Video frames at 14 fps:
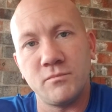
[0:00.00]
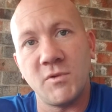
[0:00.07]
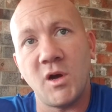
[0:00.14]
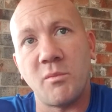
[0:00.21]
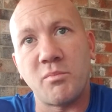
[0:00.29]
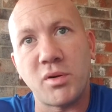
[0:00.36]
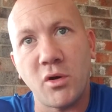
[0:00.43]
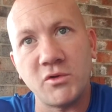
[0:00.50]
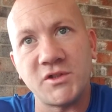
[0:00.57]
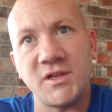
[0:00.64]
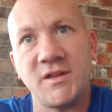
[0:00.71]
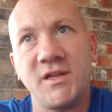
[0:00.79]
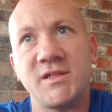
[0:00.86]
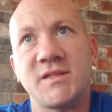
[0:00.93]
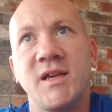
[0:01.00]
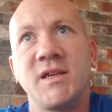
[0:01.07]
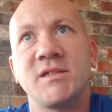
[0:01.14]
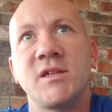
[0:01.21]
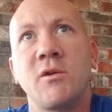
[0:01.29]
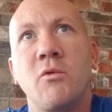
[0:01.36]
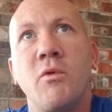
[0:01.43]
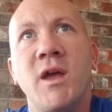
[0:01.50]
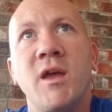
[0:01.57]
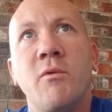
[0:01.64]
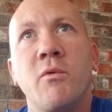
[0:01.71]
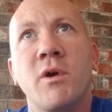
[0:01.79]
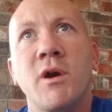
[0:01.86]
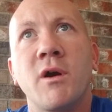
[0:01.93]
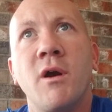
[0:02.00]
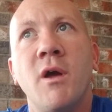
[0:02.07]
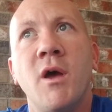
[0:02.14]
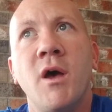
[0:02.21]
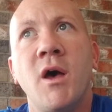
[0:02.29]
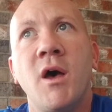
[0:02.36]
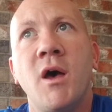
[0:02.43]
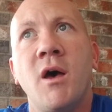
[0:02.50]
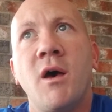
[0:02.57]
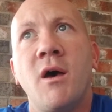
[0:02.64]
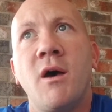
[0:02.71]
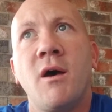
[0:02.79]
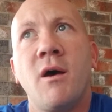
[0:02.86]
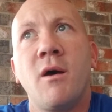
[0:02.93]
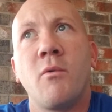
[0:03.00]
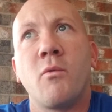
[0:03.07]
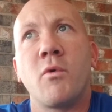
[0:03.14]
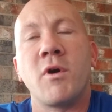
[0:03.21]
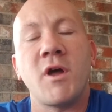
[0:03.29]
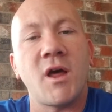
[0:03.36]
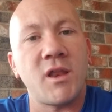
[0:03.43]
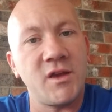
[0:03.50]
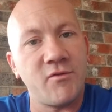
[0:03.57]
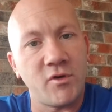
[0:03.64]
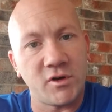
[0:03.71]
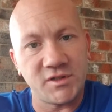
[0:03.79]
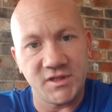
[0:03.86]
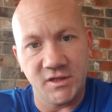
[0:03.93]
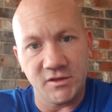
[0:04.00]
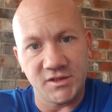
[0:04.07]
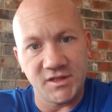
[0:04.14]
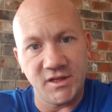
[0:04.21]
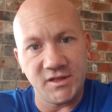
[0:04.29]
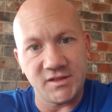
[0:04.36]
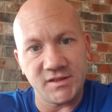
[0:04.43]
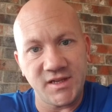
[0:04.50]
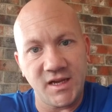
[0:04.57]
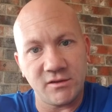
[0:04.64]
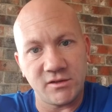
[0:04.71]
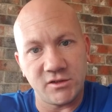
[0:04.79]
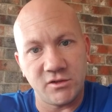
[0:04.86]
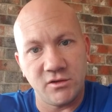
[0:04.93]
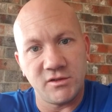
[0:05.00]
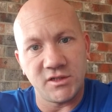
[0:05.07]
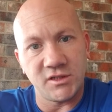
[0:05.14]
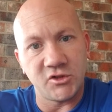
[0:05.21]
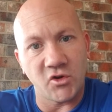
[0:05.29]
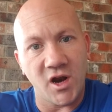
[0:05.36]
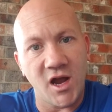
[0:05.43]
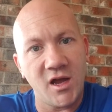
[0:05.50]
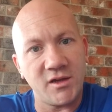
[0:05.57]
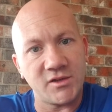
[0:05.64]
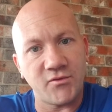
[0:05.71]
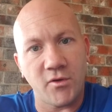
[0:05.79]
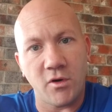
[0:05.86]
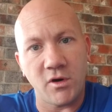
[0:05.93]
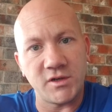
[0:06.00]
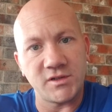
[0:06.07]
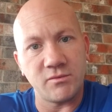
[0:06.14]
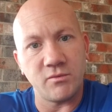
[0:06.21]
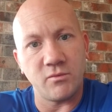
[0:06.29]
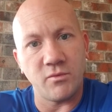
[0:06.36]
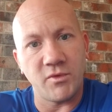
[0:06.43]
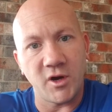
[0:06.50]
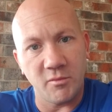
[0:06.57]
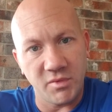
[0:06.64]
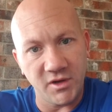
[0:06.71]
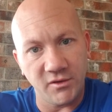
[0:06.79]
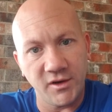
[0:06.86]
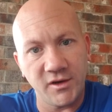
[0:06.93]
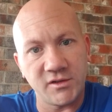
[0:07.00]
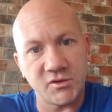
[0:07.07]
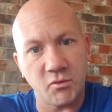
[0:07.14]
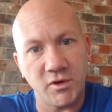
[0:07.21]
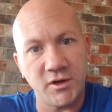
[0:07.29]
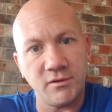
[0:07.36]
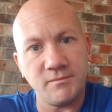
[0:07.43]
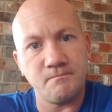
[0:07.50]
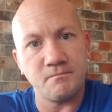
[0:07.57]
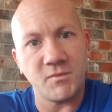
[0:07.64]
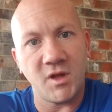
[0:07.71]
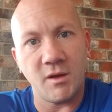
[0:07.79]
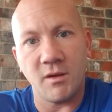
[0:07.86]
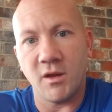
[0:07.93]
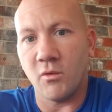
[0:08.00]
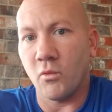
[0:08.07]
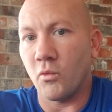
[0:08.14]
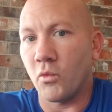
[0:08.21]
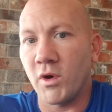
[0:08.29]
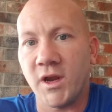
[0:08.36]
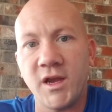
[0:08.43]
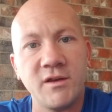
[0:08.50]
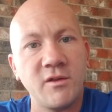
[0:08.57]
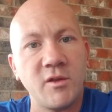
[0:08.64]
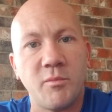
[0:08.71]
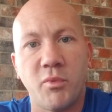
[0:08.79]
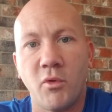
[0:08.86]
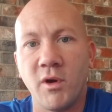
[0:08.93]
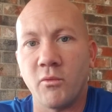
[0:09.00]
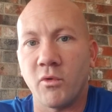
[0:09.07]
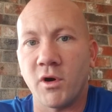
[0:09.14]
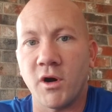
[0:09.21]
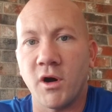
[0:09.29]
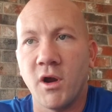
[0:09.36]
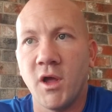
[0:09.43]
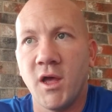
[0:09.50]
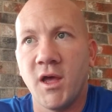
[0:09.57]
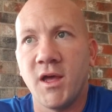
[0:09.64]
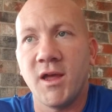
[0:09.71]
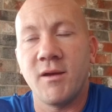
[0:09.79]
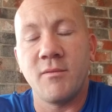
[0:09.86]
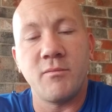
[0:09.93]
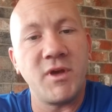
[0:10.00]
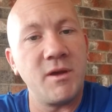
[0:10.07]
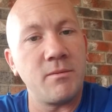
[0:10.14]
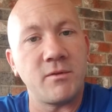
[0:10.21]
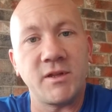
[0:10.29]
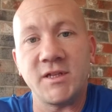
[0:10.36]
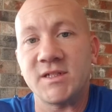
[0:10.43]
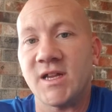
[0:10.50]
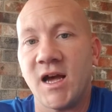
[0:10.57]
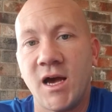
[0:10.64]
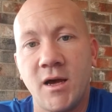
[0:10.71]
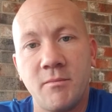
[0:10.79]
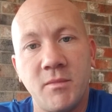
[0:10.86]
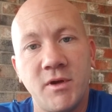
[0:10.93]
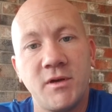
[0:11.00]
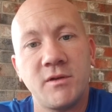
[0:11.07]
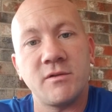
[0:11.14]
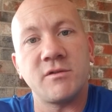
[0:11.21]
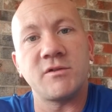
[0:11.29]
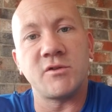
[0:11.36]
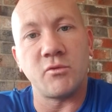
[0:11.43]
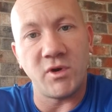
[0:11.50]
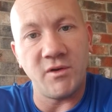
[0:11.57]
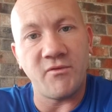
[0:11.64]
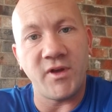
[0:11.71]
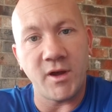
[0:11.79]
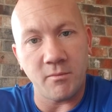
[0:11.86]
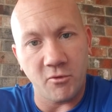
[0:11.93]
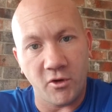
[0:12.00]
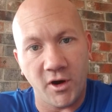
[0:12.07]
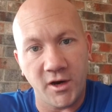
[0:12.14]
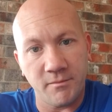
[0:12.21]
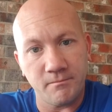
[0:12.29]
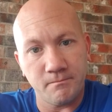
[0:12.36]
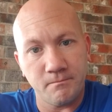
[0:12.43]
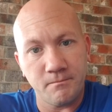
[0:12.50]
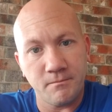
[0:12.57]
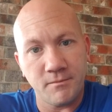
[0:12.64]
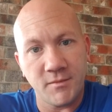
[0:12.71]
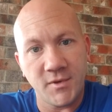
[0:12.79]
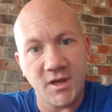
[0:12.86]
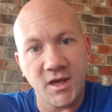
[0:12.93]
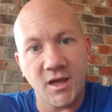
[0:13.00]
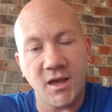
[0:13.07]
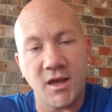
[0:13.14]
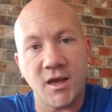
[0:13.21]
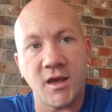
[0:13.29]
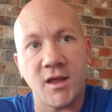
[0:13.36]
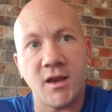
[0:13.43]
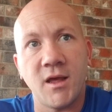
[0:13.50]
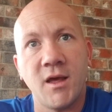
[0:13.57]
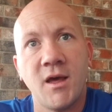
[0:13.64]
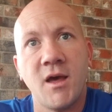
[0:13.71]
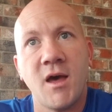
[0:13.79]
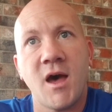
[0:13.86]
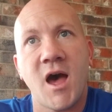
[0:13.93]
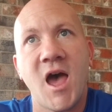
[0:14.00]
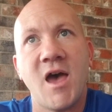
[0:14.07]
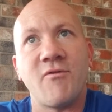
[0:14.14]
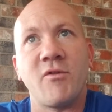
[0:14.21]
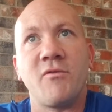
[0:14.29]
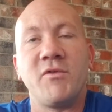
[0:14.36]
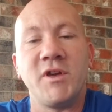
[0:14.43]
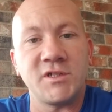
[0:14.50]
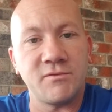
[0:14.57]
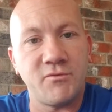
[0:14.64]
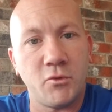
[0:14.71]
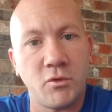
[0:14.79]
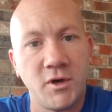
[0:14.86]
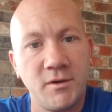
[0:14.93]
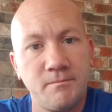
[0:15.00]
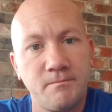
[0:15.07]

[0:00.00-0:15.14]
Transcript: approaching these things in a way where we're not leaving our senior citizens out to dry as far as their building as well. We're getting to the point where people, it's time to revamp Crane. And I have a vision for it.